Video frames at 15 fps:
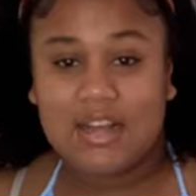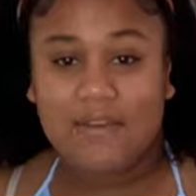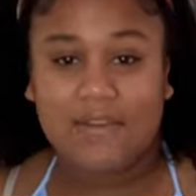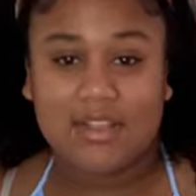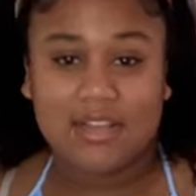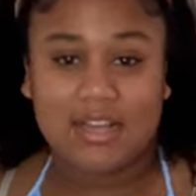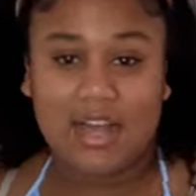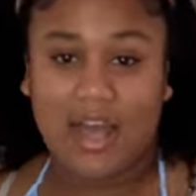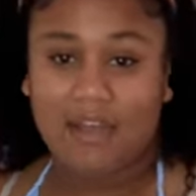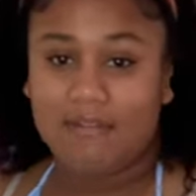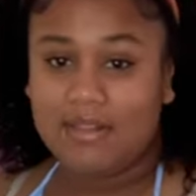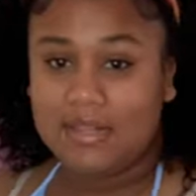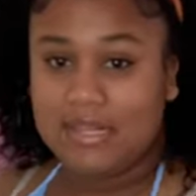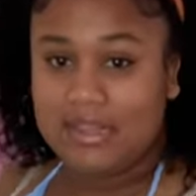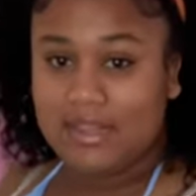Look, I
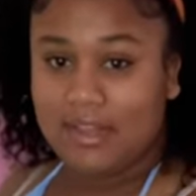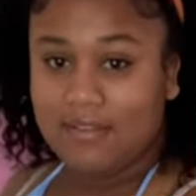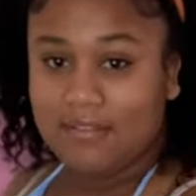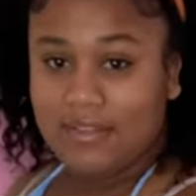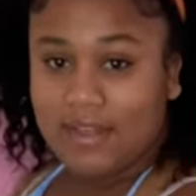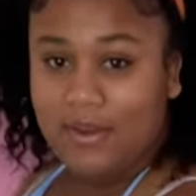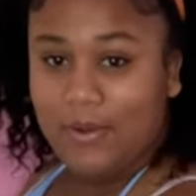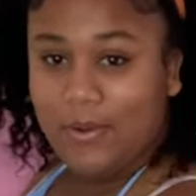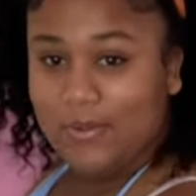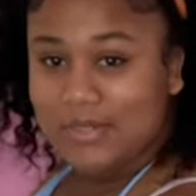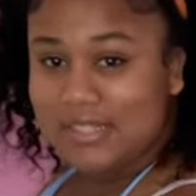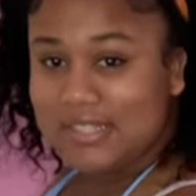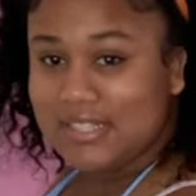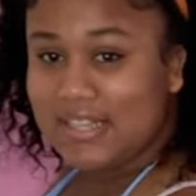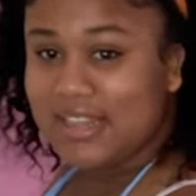really love the whole
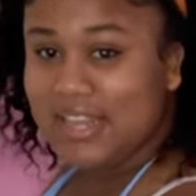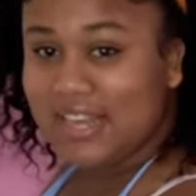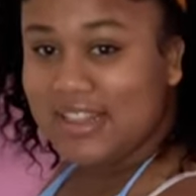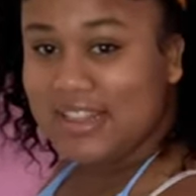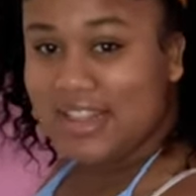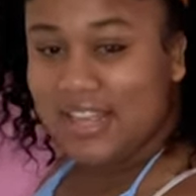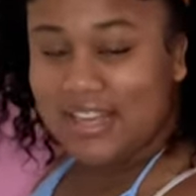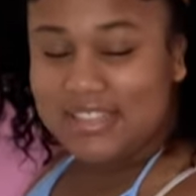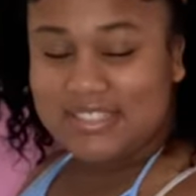slit thing.